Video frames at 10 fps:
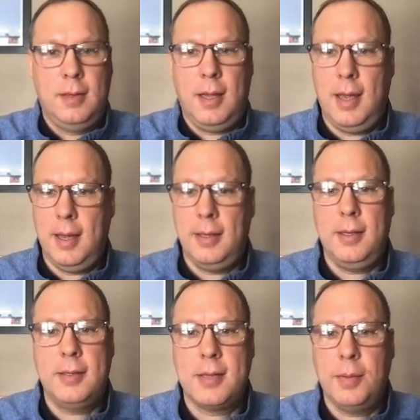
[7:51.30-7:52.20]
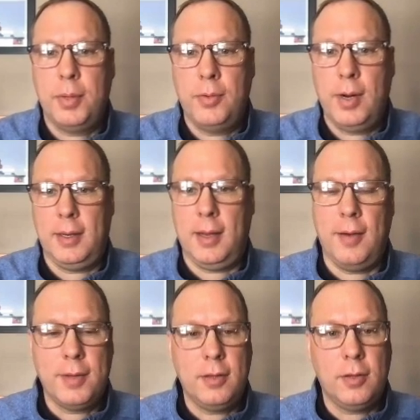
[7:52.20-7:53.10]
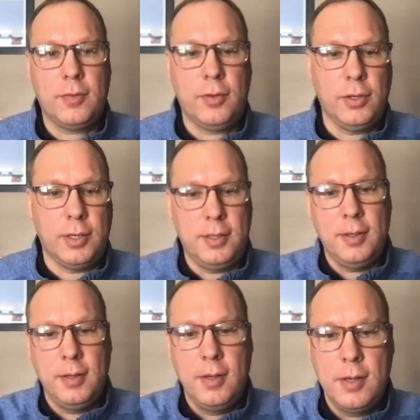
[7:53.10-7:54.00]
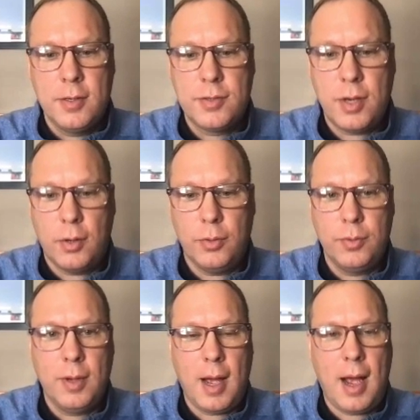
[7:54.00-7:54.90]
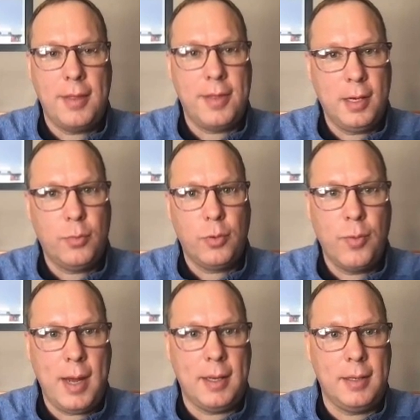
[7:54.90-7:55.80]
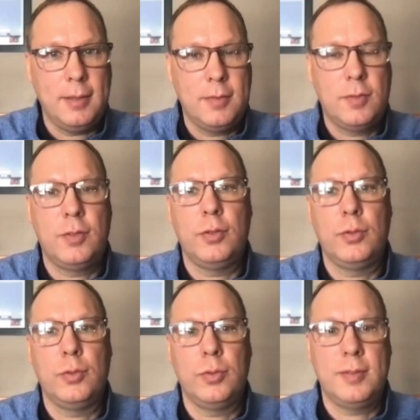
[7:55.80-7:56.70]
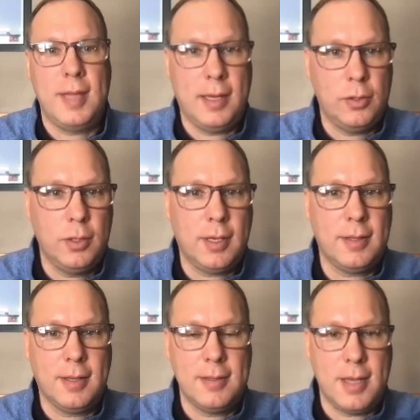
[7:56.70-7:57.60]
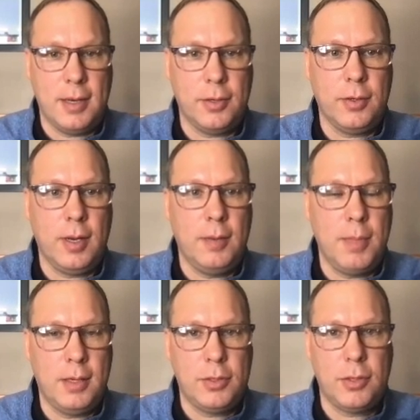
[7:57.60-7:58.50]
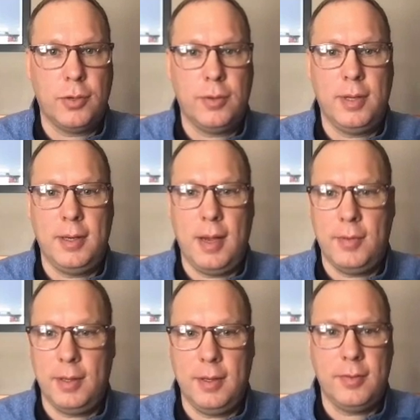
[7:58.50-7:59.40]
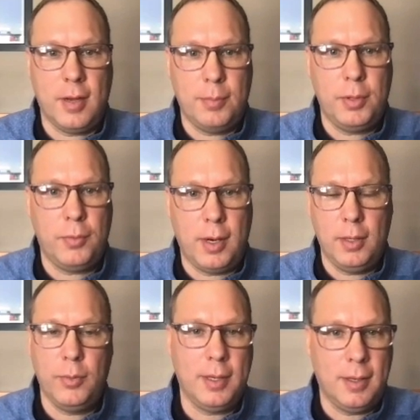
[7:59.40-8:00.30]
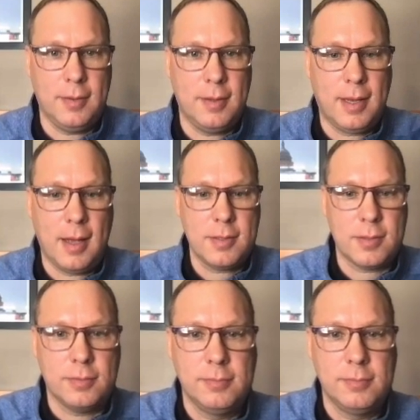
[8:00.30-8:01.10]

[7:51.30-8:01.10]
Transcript: And it's up and running. Everything looks good. So I think we're ready to take a look at the container and make sure that everything is up and running. We can get to the console.